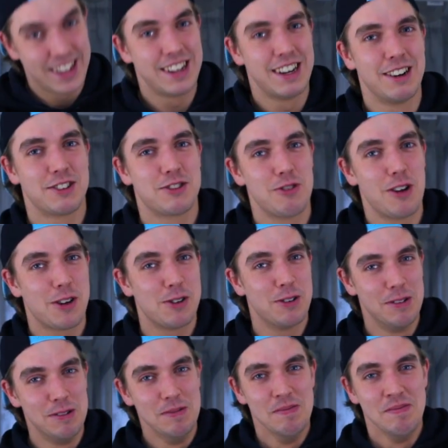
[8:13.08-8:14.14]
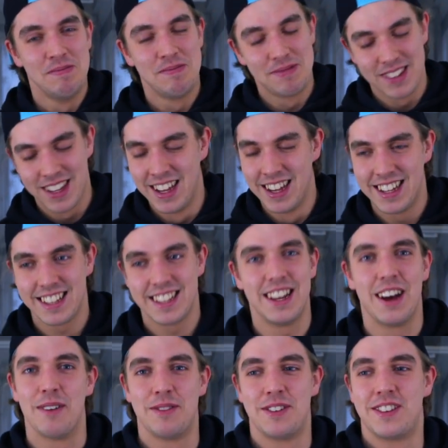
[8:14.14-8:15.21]
You know the struggle?
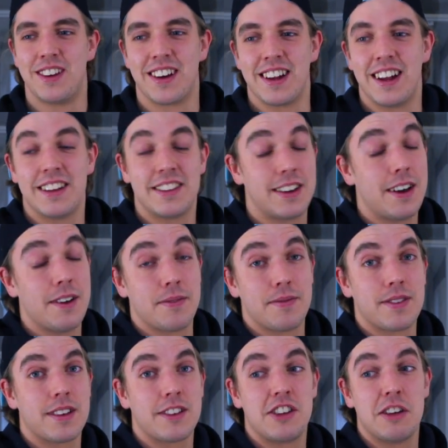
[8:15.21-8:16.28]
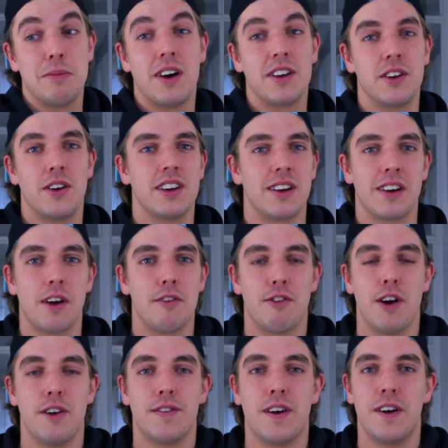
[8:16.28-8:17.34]
No, I'm just joking. I don't know. She might do. I don't go
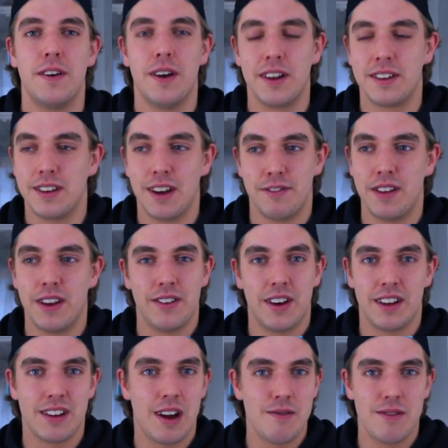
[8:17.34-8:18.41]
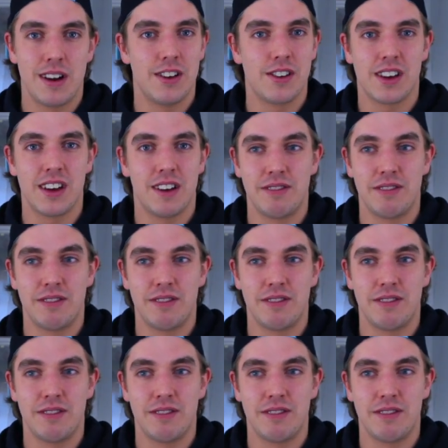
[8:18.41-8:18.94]
through her phone. I don't really look at